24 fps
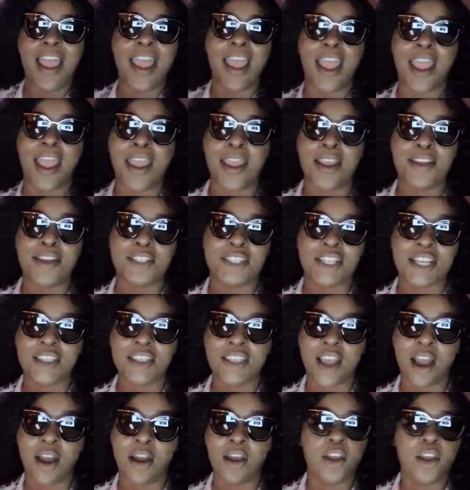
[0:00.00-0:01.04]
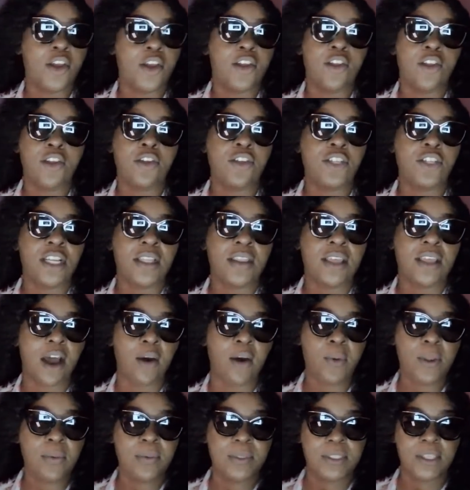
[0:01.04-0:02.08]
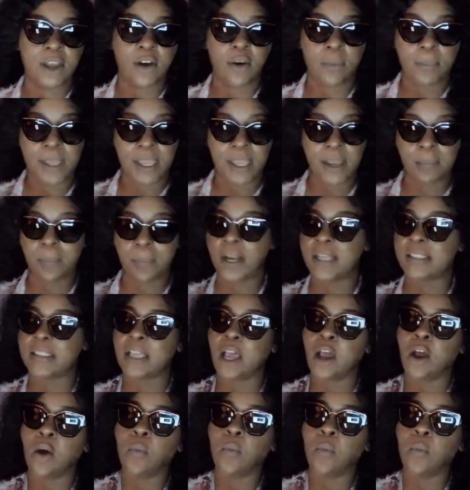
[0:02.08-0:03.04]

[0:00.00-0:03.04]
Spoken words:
And she thought we was gonna be impressed.